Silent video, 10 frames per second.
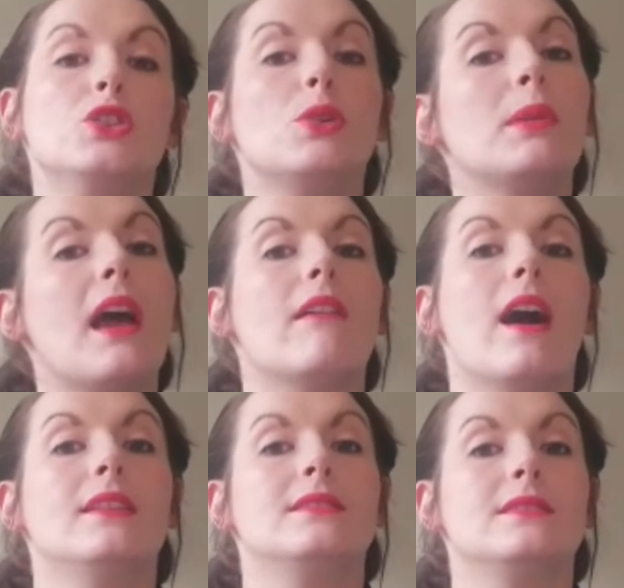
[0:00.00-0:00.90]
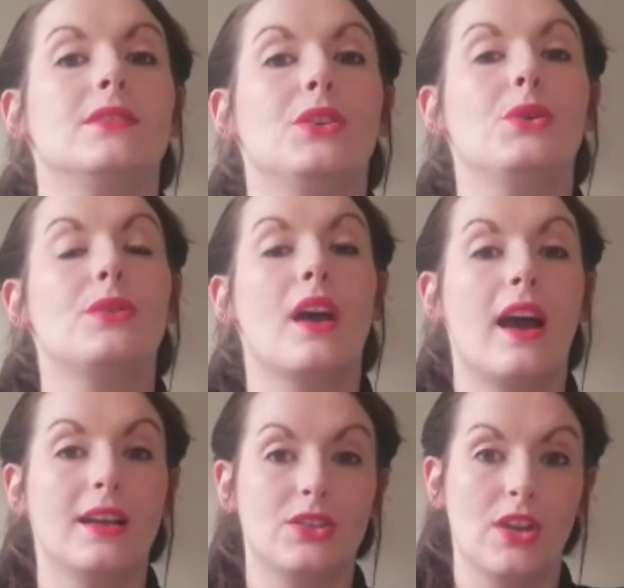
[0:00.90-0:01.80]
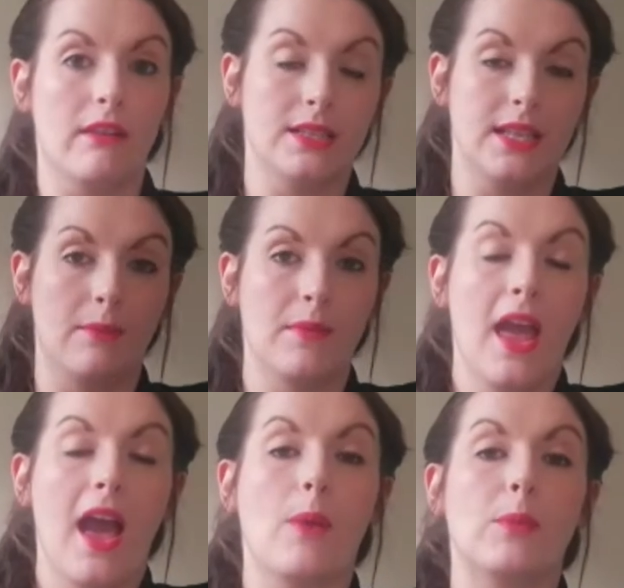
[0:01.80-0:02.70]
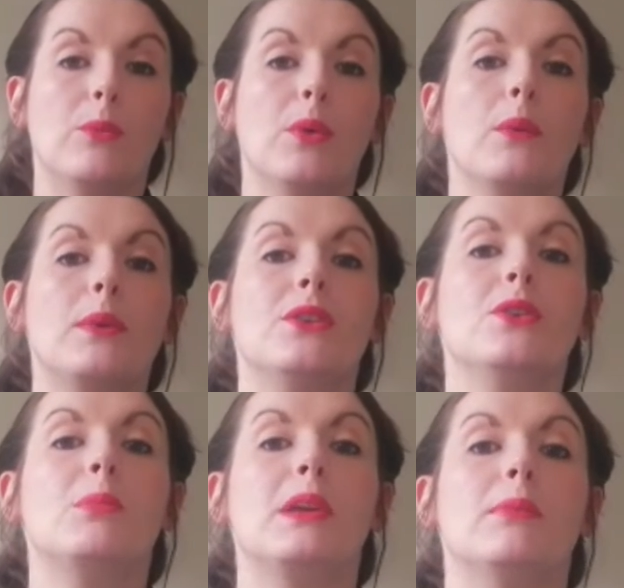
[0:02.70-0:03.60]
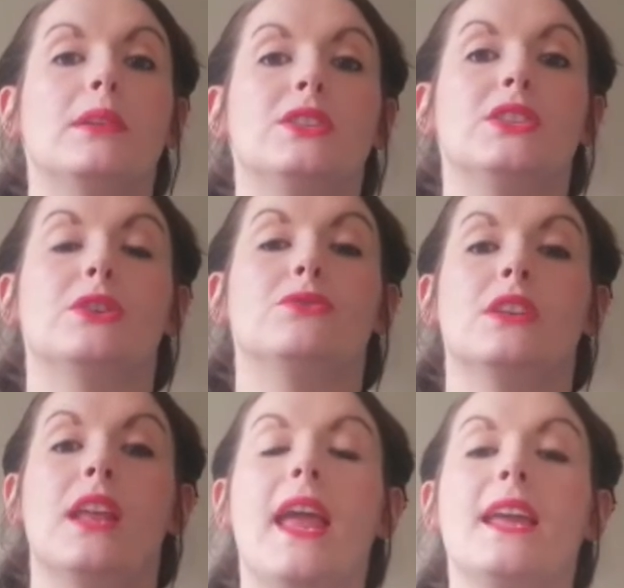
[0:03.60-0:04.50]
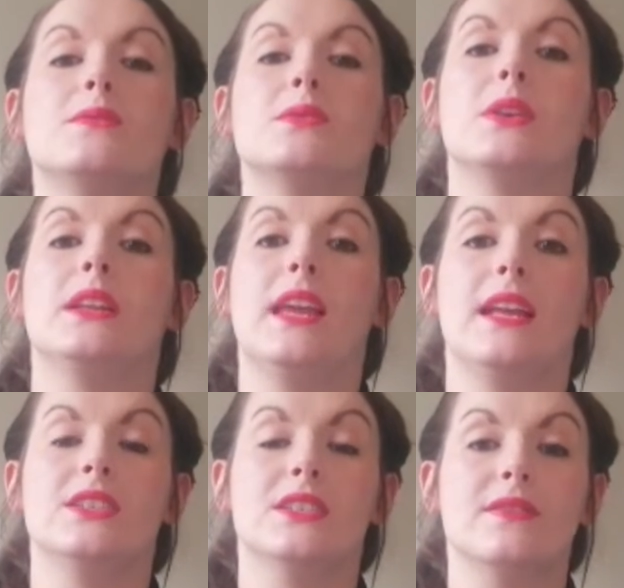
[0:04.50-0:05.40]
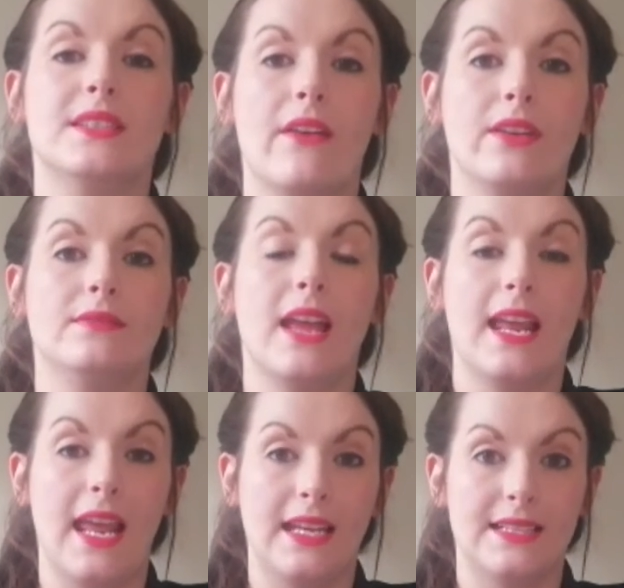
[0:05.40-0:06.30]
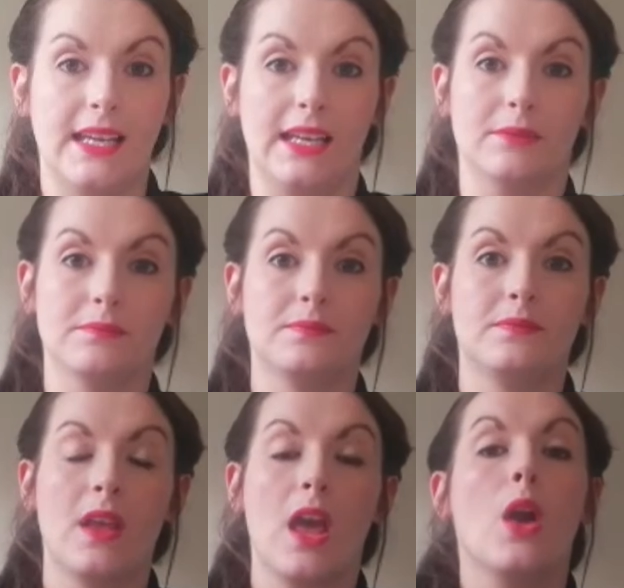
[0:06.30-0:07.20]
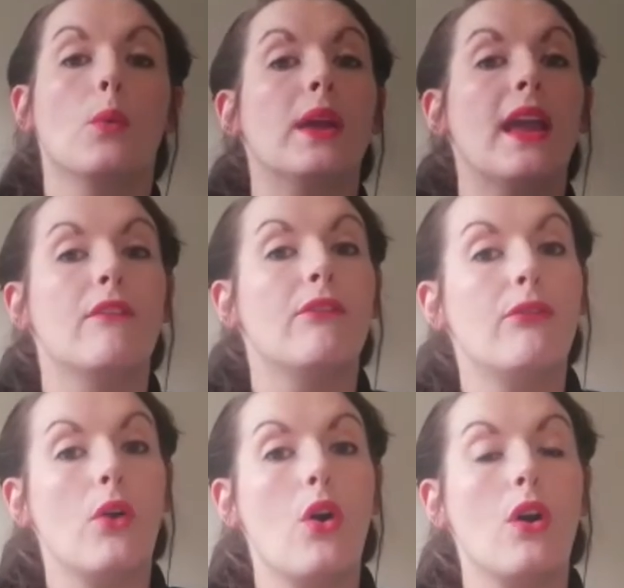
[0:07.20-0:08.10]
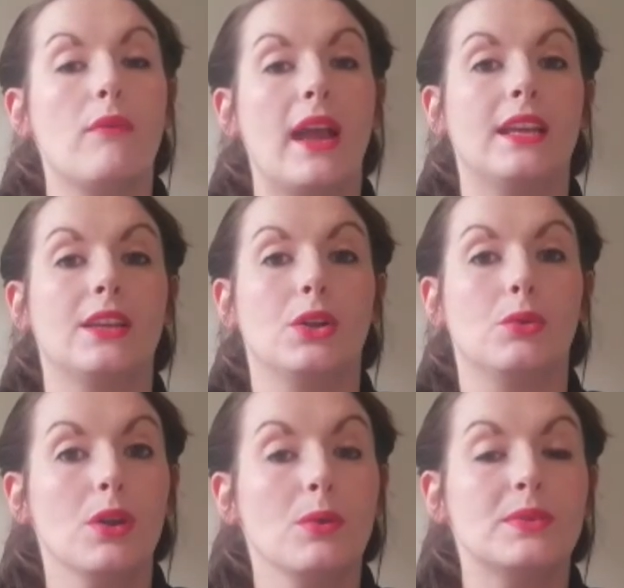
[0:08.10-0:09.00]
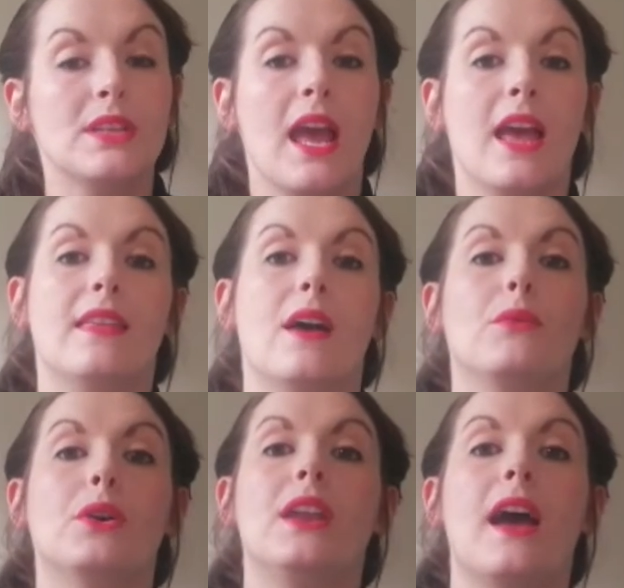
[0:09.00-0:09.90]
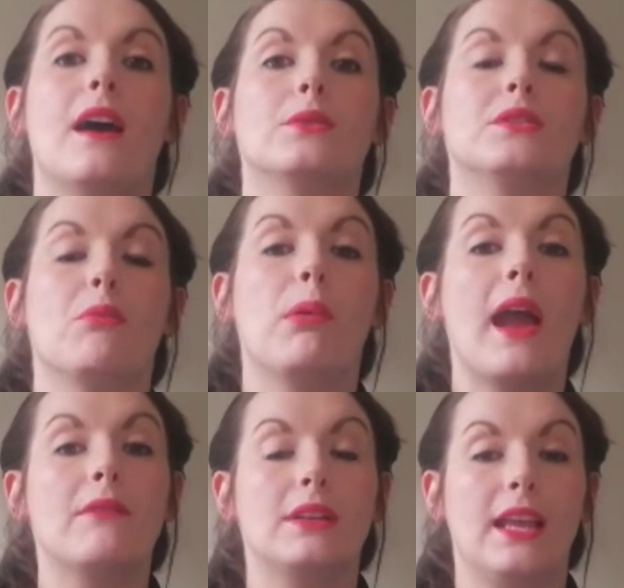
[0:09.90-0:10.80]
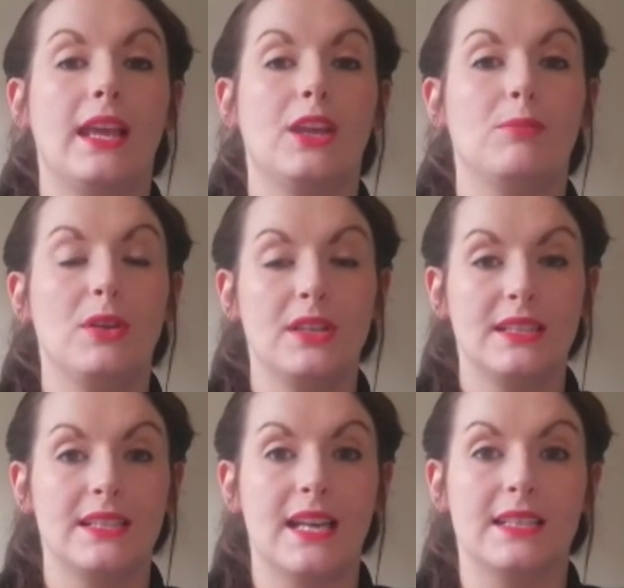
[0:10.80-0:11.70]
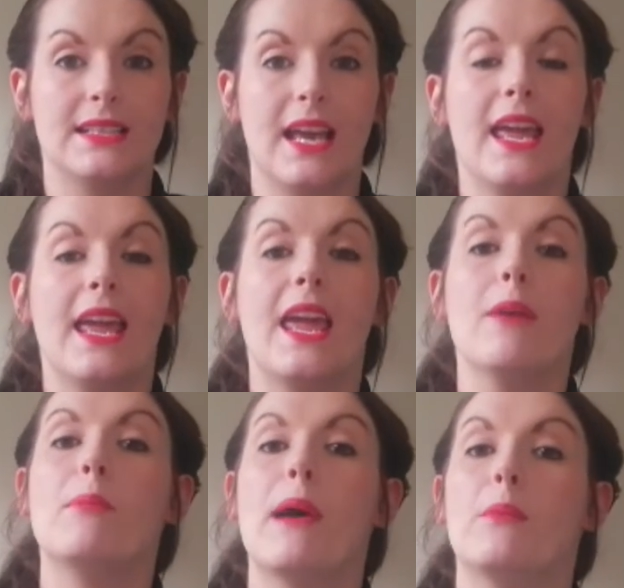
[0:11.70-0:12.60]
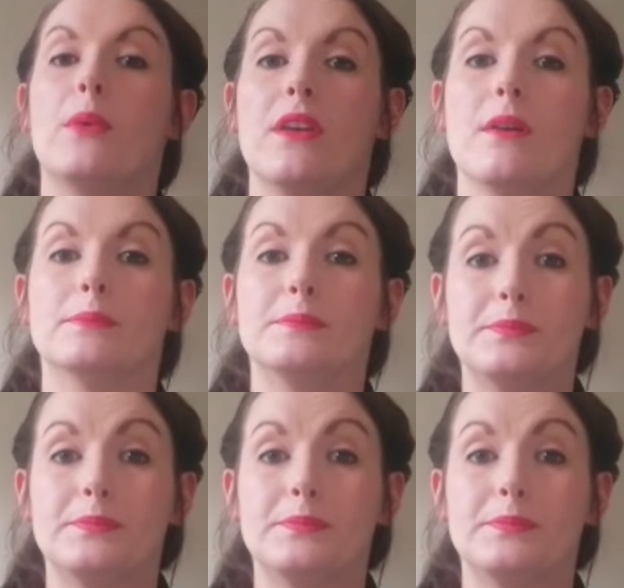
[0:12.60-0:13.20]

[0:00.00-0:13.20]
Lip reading: Double R Arts is a youth arts charity and we work with young people and children aged between the ages of 7 and 18. We have four regular groups that run out of Priory Lane Community Centre in Penwortham,